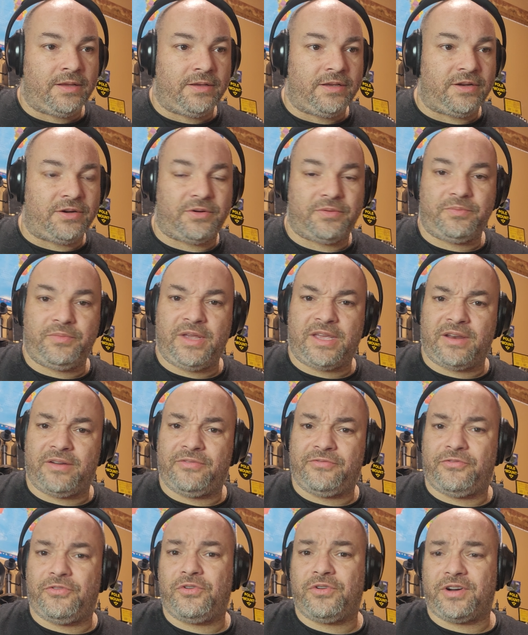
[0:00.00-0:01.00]
we can
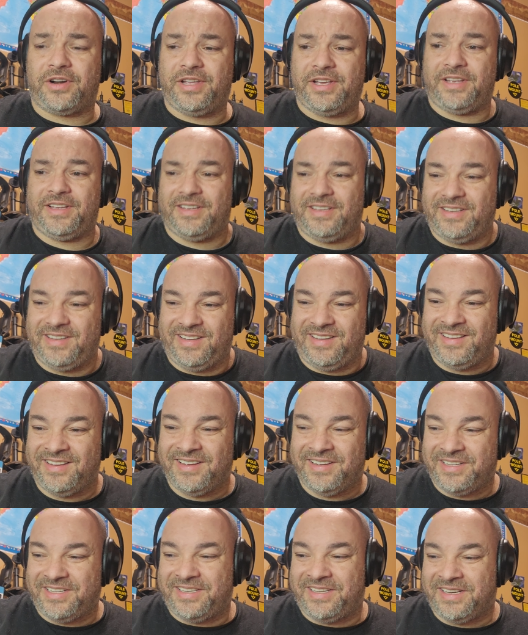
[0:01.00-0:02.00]
afford,
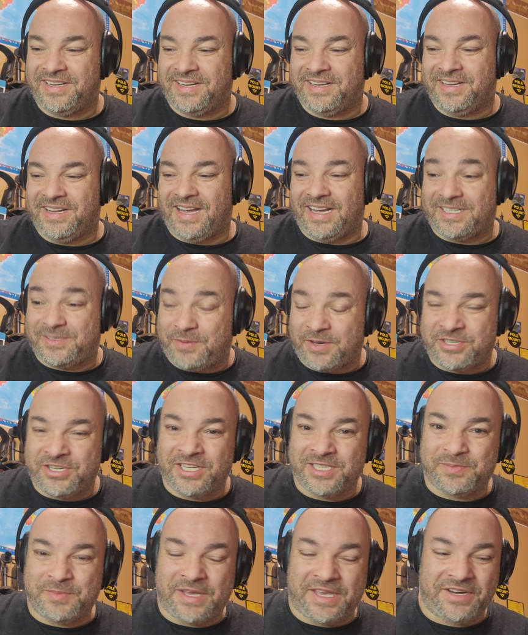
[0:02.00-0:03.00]
especially
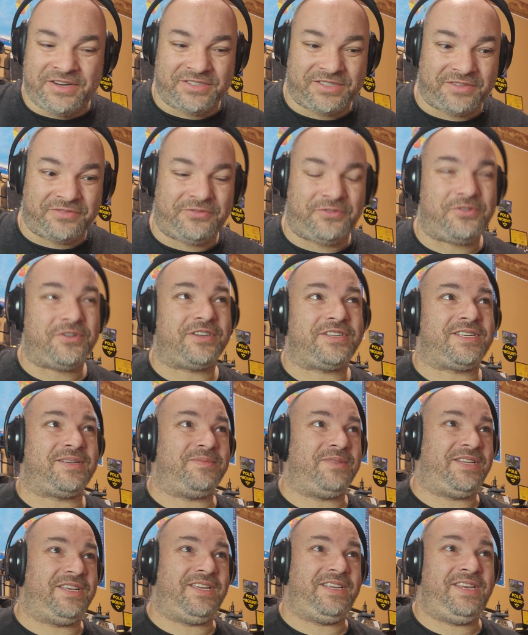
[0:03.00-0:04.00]
as beginners, afford some
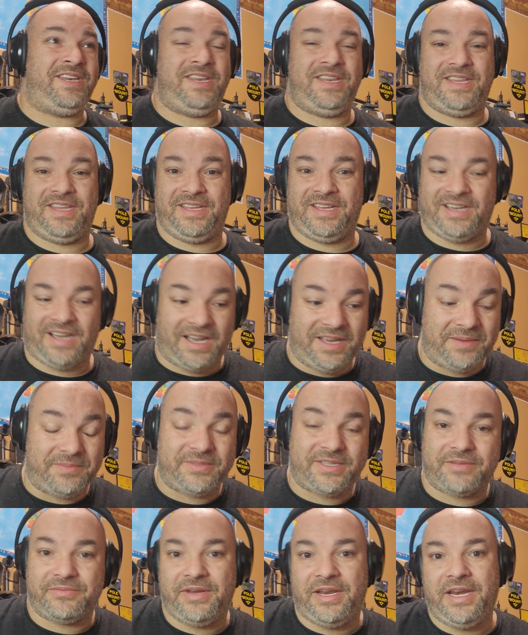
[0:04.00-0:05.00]
of the
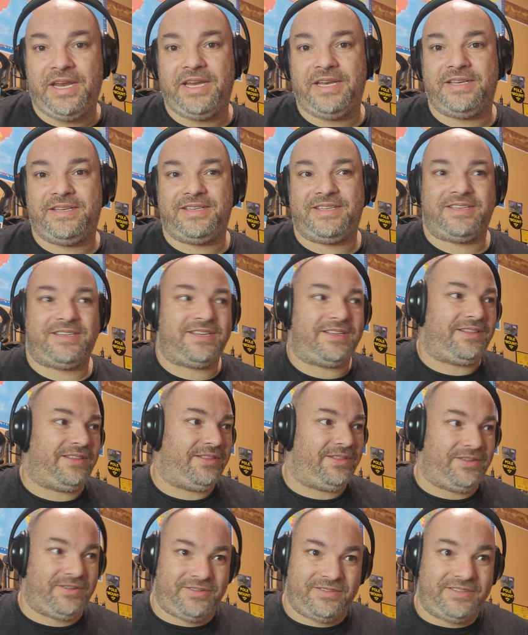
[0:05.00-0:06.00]
items that we need to
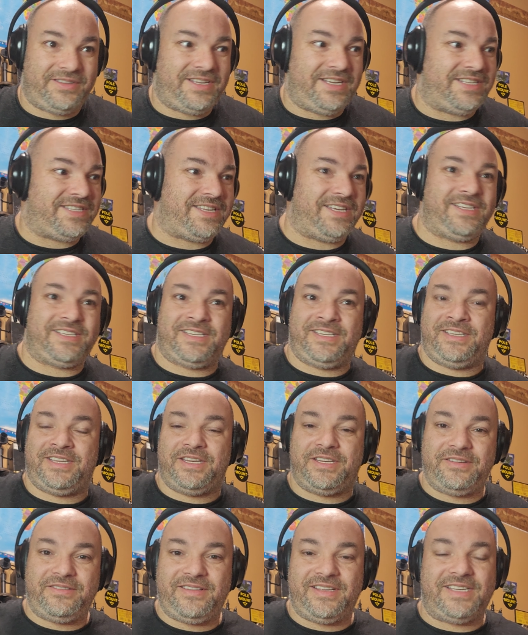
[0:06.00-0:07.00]
learn these things and to
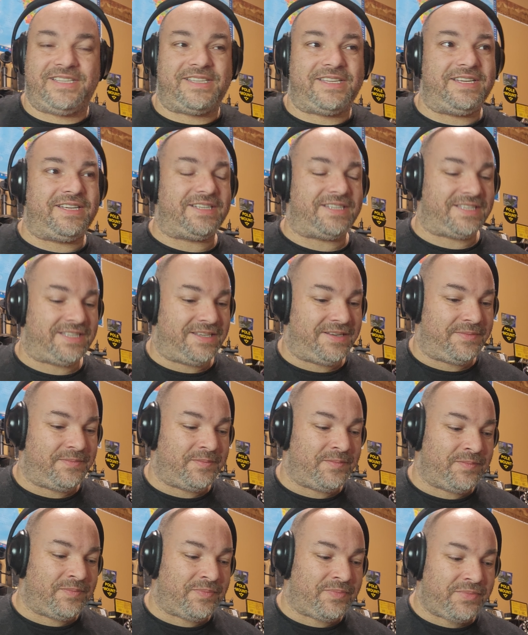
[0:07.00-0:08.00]
do these things.
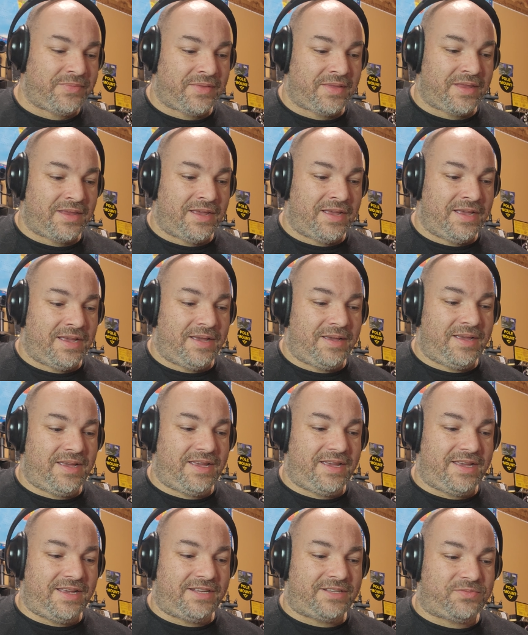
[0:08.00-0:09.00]

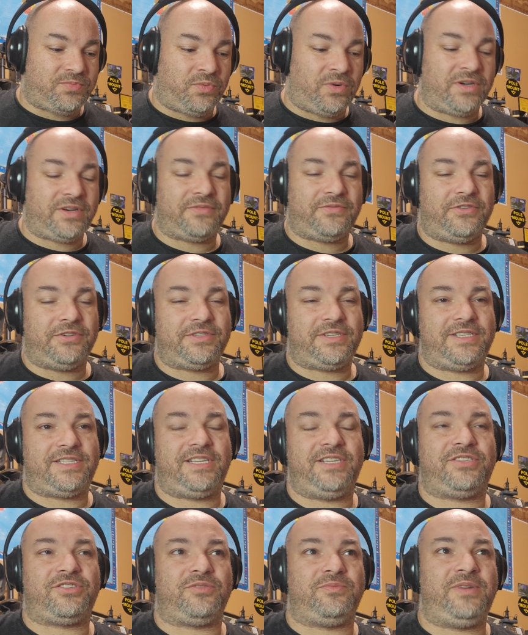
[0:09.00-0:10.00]
It's wonderful to
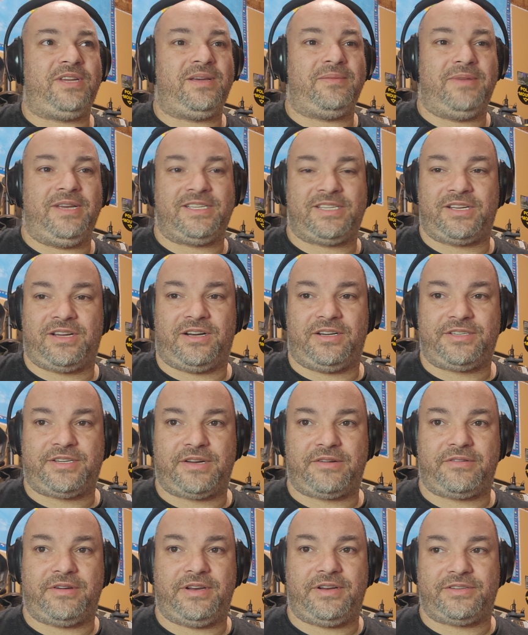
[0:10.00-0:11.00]
see so many amazing
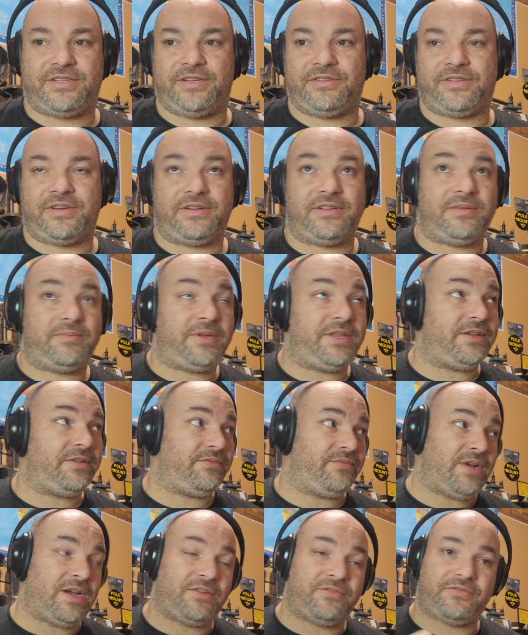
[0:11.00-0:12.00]
content creators out there. They've been
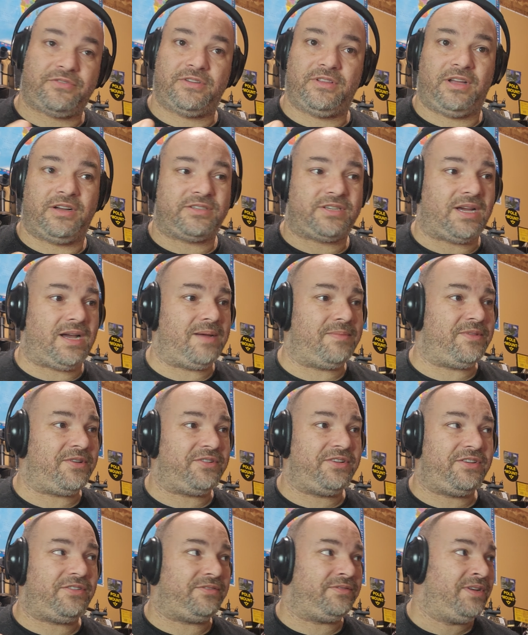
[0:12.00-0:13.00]
around for a long time. They're,
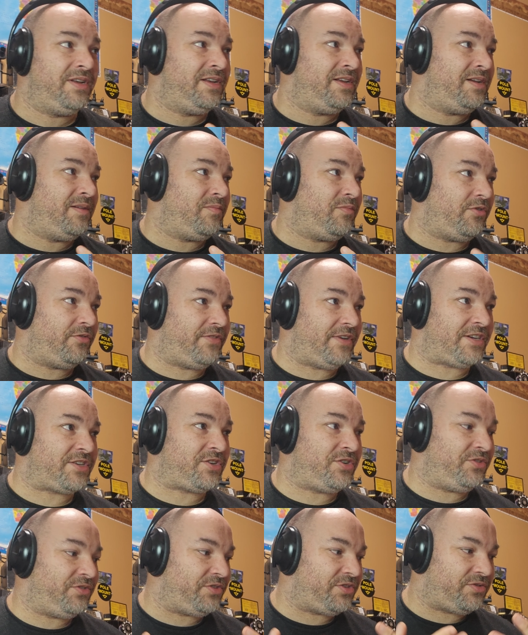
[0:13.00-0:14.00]

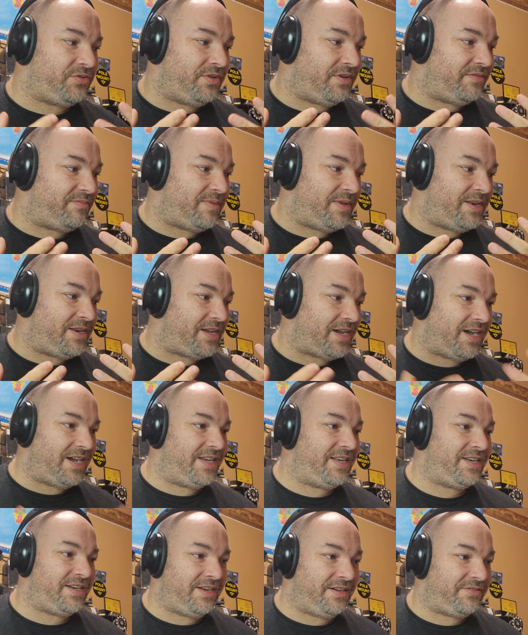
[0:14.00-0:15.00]
professionals who have been
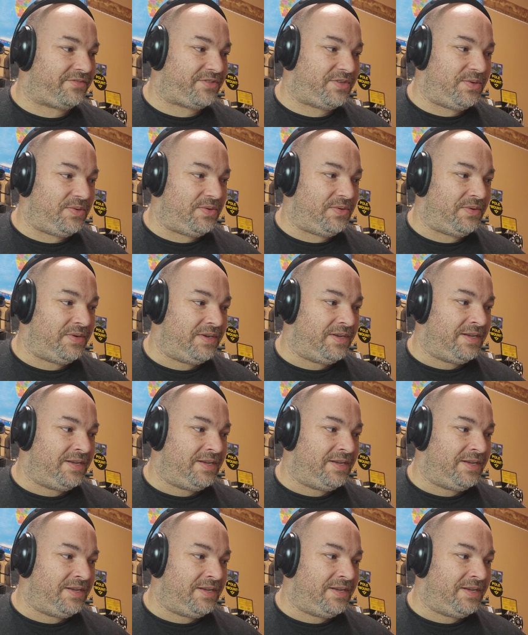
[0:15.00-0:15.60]
kind enough to